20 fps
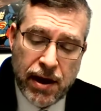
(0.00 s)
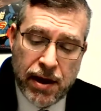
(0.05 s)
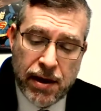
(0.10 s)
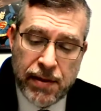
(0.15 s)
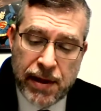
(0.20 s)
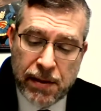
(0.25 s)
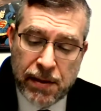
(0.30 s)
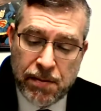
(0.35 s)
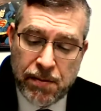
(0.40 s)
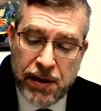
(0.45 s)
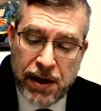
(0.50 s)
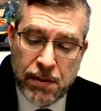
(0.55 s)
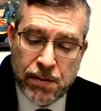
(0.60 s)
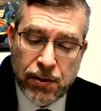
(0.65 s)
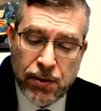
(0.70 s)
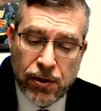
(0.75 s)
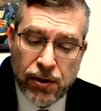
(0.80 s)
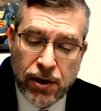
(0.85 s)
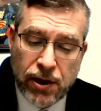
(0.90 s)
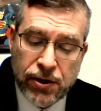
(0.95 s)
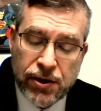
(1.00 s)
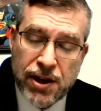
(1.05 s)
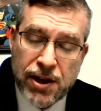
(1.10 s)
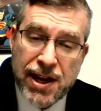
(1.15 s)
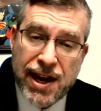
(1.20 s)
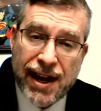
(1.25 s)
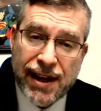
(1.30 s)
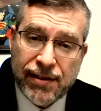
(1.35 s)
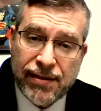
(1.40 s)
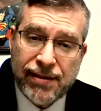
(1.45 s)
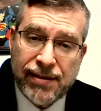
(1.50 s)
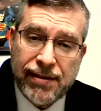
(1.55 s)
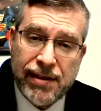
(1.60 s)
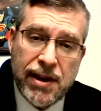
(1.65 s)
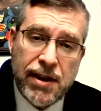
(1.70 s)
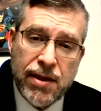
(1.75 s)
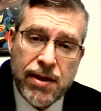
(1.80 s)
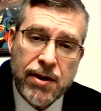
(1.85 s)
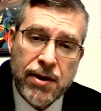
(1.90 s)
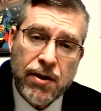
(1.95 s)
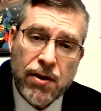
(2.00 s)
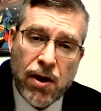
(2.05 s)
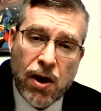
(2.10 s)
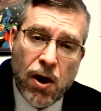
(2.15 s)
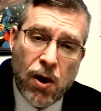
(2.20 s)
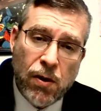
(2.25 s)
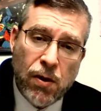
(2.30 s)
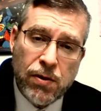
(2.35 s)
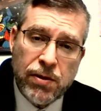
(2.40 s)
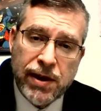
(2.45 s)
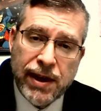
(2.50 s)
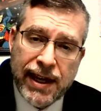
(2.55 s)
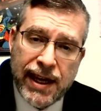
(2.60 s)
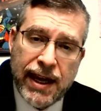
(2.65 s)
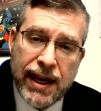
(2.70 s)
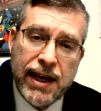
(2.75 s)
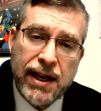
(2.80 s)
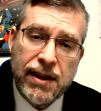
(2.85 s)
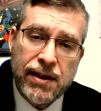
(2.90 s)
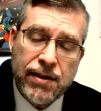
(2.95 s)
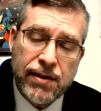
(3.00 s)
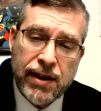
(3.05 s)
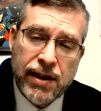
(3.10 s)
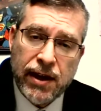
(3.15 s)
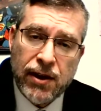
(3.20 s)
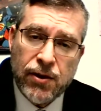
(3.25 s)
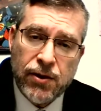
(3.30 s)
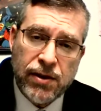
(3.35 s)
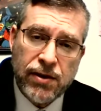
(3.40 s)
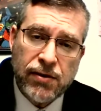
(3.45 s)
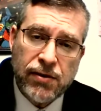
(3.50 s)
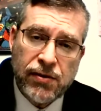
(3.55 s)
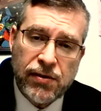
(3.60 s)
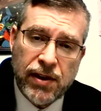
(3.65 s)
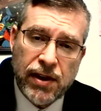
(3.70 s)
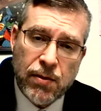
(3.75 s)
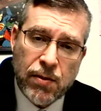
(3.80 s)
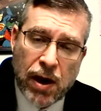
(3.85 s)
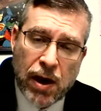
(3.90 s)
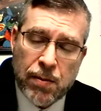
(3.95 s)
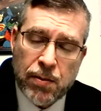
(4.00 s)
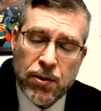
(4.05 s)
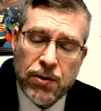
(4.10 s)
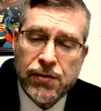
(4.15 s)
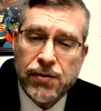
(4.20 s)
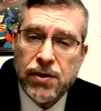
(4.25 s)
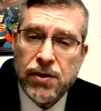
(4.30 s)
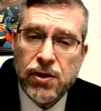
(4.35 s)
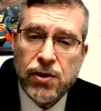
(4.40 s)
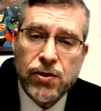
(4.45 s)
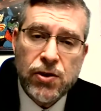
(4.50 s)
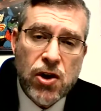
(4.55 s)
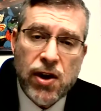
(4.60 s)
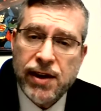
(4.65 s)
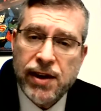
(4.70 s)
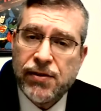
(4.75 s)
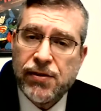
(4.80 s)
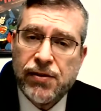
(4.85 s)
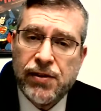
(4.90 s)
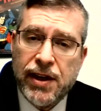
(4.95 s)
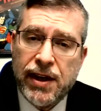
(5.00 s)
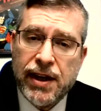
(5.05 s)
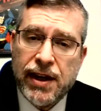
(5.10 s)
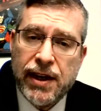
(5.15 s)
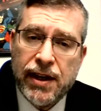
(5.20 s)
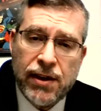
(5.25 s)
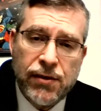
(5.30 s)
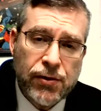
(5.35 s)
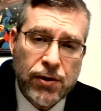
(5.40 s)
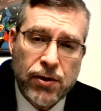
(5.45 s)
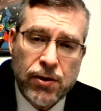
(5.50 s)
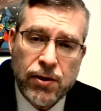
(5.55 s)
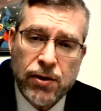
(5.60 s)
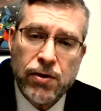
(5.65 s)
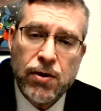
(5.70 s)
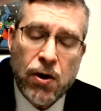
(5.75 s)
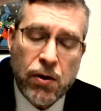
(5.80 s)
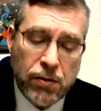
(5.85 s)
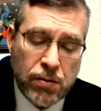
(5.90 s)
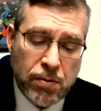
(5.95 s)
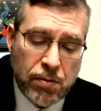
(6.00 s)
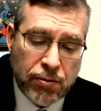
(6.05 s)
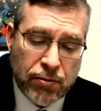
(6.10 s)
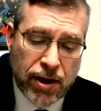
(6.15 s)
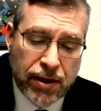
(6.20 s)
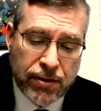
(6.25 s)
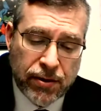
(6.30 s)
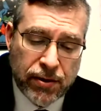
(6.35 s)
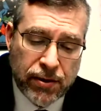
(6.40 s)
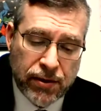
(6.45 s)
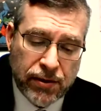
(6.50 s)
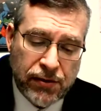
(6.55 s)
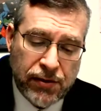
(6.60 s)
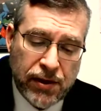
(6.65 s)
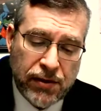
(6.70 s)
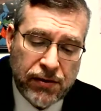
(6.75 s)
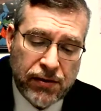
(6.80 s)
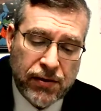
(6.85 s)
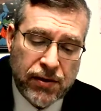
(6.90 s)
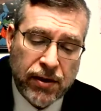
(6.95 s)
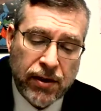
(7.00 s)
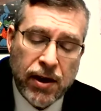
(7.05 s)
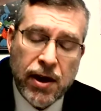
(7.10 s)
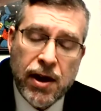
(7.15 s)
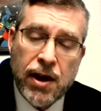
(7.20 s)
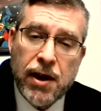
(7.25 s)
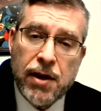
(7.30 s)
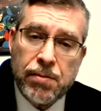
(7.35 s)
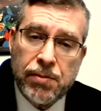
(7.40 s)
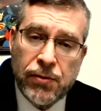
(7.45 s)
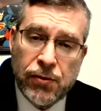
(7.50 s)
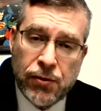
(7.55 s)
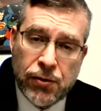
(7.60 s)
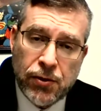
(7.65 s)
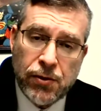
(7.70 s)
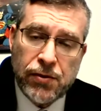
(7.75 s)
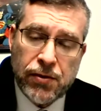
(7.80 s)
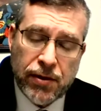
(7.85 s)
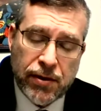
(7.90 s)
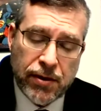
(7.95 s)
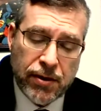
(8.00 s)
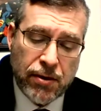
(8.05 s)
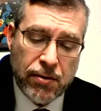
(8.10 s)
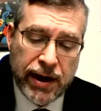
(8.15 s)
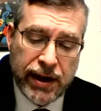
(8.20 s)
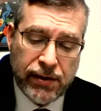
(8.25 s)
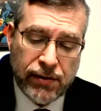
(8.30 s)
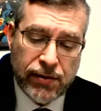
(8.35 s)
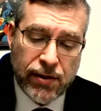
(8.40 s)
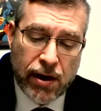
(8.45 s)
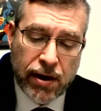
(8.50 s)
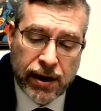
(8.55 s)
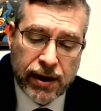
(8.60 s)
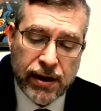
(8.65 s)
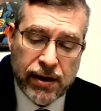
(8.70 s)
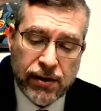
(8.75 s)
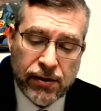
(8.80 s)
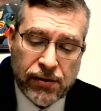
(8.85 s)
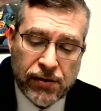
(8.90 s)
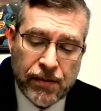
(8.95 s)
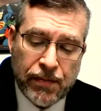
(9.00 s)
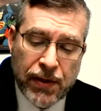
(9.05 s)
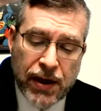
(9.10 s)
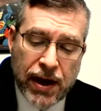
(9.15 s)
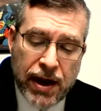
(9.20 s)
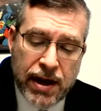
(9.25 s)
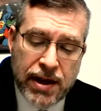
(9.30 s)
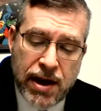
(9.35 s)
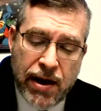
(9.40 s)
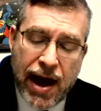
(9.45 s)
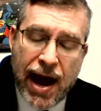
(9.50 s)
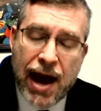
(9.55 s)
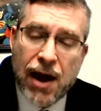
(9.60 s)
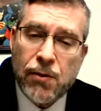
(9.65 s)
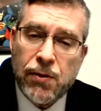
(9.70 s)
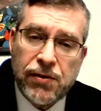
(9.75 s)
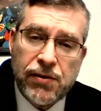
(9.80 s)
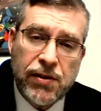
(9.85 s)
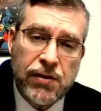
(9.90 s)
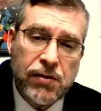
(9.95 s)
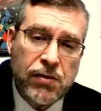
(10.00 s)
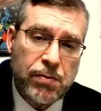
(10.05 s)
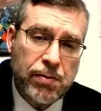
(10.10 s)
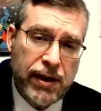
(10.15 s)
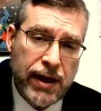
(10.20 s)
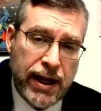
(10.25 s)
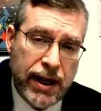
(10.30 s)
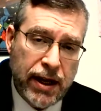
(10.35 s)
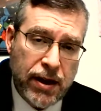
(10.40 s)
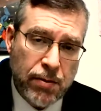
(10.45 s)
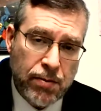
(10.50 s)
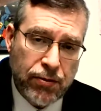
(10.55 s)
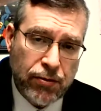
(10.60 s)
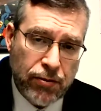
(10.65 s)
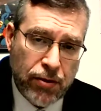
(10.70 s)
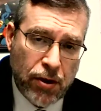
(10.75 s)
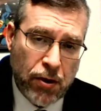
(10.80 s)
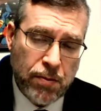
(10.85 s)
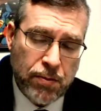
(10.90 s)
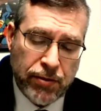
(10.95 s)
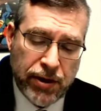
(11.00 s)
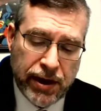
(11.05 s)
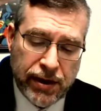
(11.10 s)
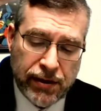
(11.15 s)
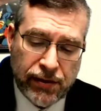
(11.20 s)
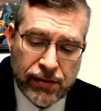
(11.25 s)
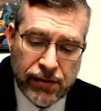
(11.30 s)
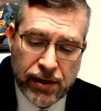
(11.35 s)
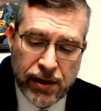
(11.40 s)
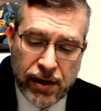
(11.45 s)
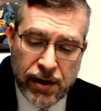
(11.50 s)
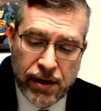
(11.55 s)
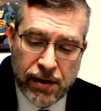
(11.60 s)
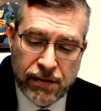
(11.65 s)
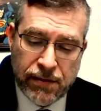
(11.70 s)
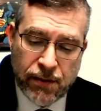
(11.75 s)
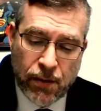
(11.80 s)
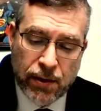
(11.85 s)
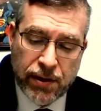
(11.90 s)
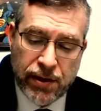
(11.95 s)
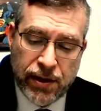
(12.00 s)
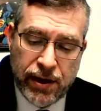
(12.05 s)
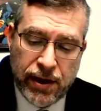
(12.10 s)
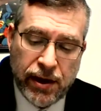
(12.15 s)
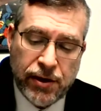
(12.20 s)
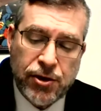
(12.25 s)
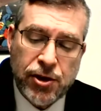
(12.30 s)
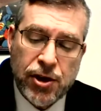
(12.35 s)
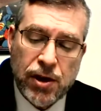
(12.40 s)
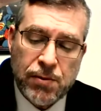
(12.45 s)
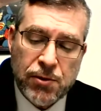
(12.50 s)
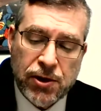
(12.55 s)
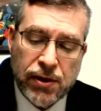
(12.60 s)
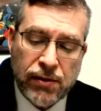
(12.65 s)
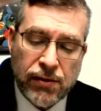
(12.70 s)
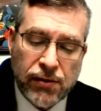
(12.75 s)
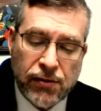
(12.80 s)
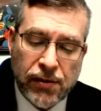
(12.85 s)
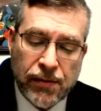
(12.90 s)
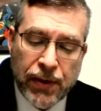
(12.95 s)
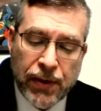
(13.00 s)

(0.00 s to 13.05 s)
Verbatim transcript: that people could not see their own kin. They couldn't see, a person could not see his or her own brother or sister due to the great darkness. Now, how was this plague appropriate for the Egyptians?